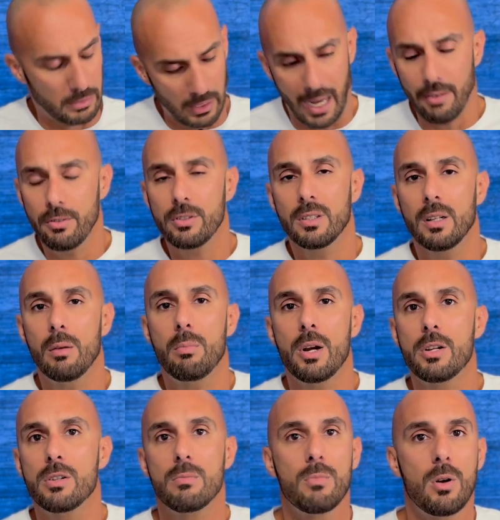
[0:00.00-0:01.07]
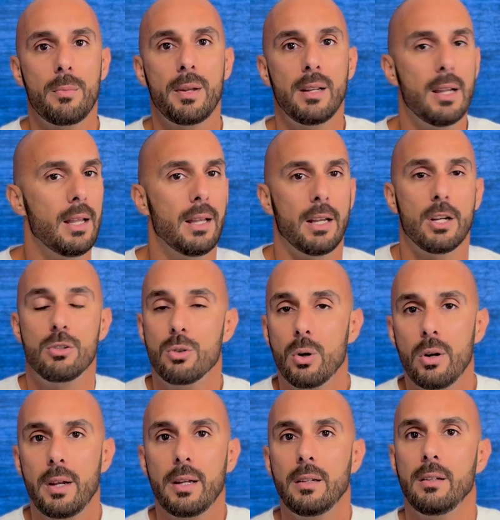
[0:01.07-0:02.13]
have your celebration moment,
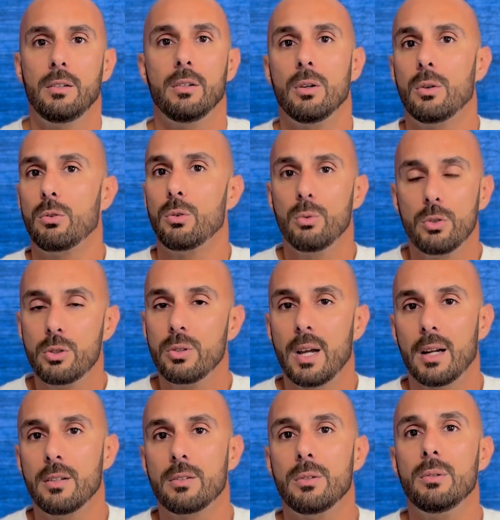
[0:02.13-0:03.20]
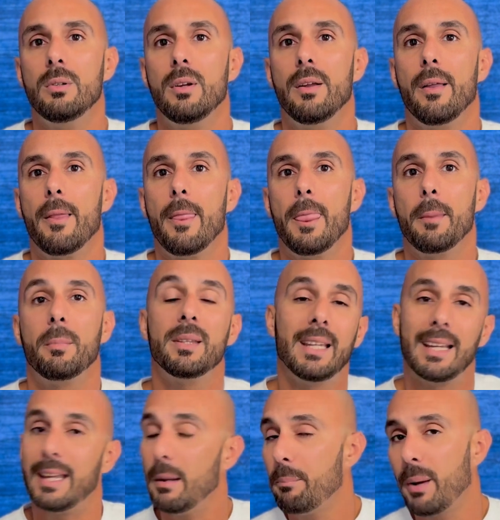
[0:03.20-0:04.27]
enjoy it, do what you gotta do, but
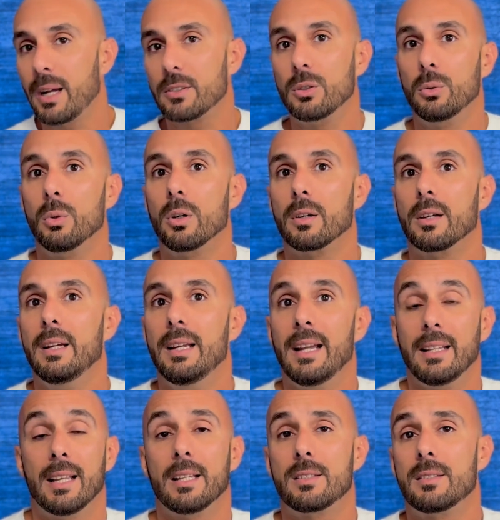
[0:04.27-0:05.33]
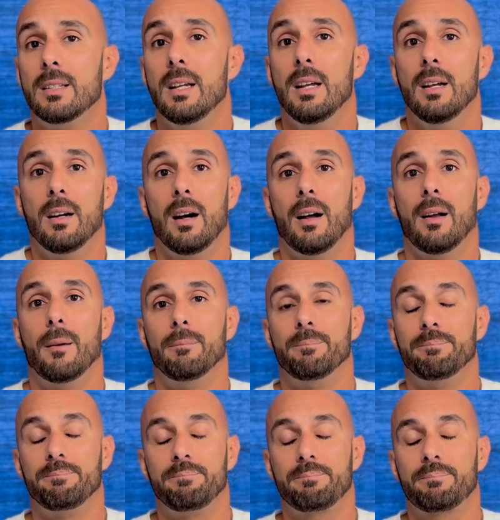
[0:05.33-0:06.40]
then get back to work. And
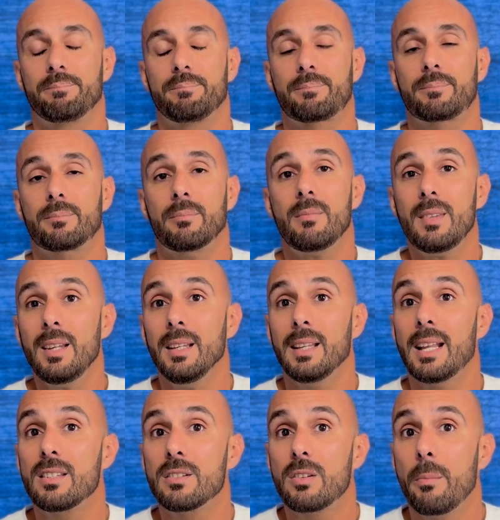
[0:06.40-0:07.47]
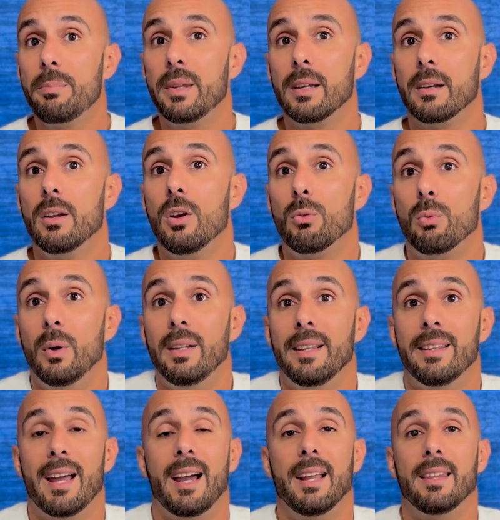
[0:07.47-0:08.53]
um that's something really
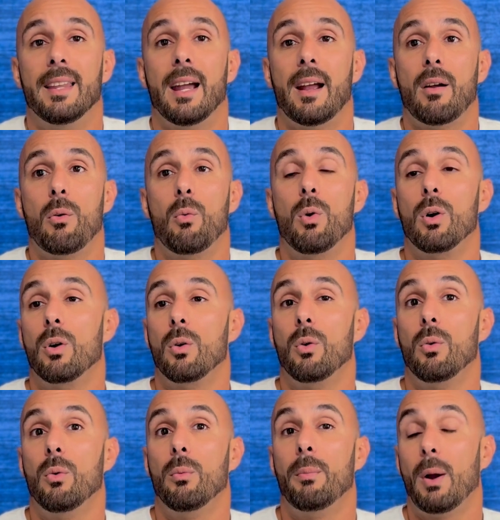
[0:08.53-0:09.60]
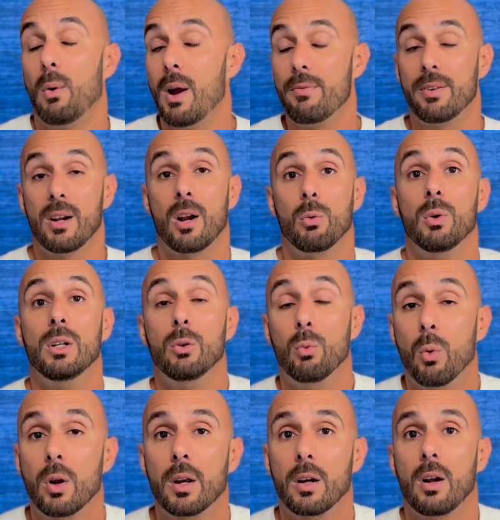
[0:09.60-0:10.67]
that we're my wife and I are really
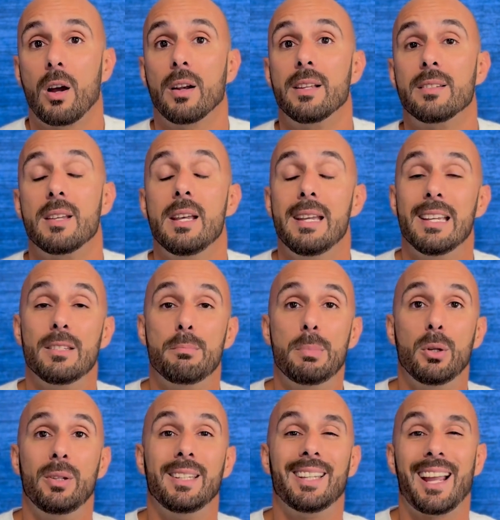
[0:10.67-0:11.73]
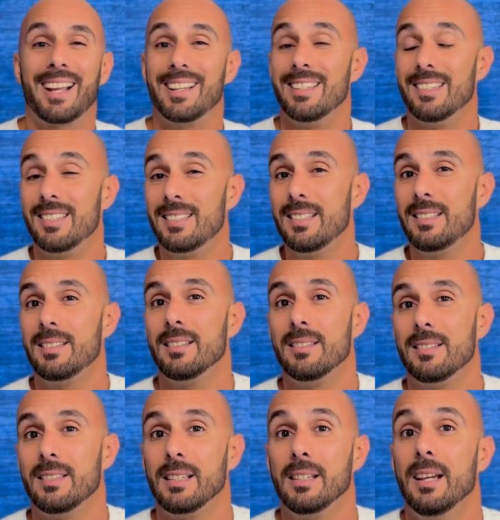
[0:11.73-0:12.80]
working on is building that
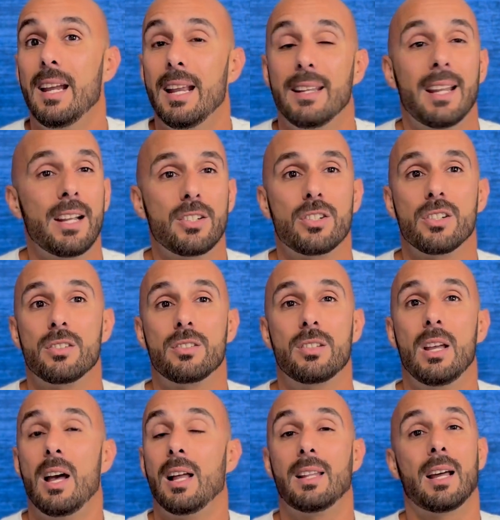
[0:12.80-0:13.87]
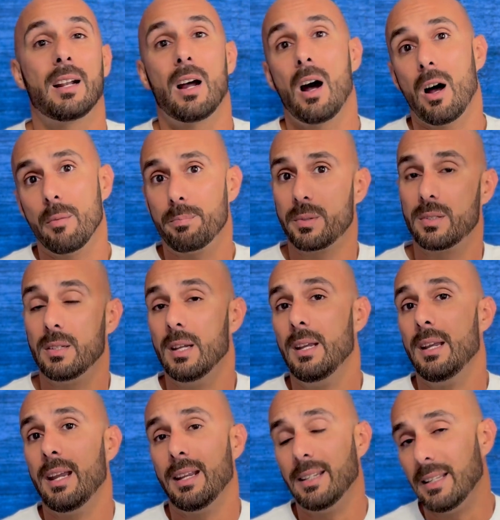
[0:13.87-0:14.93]
consistency, not just a lot of ups
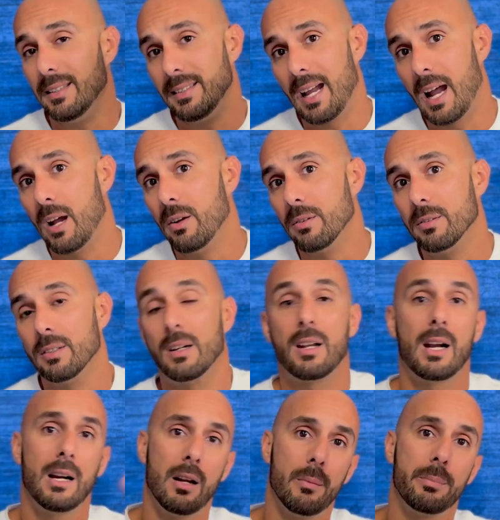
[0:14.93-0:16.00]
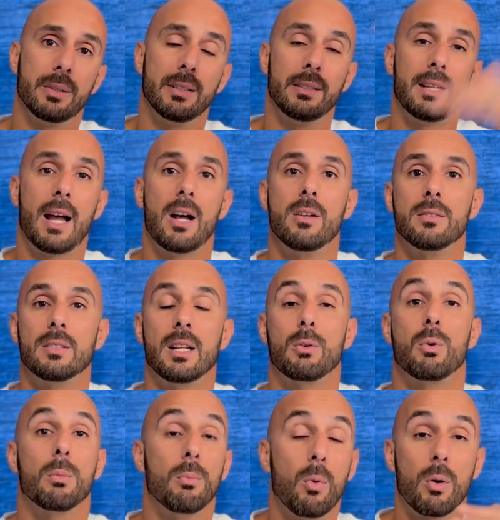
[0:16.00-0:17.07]
and then downs and a lot of ups and downs. Like
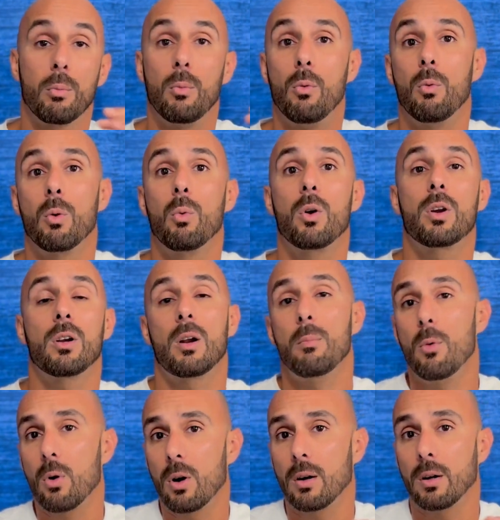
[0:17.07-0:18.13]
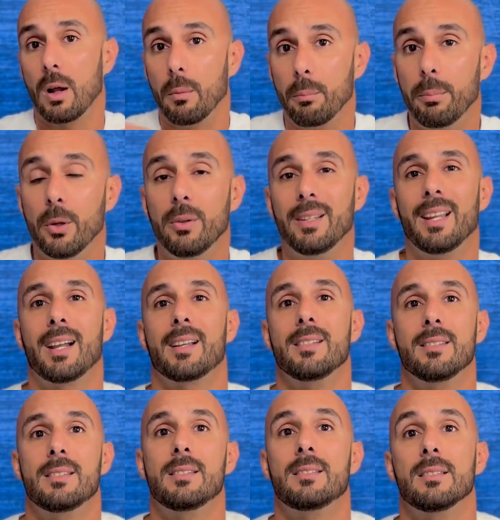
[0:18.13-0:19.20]
we're working on more on building that
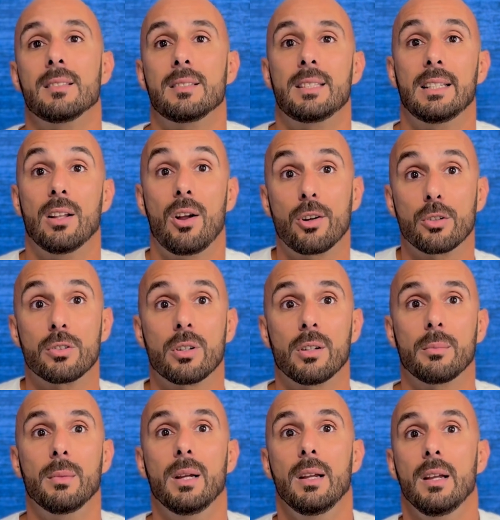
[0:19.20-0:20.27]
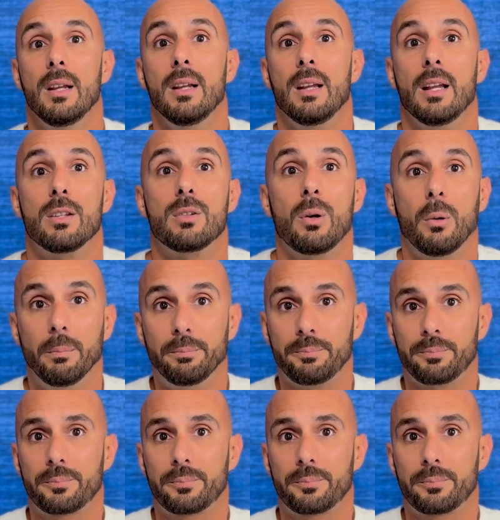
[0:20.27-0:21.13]
consistency long term. And so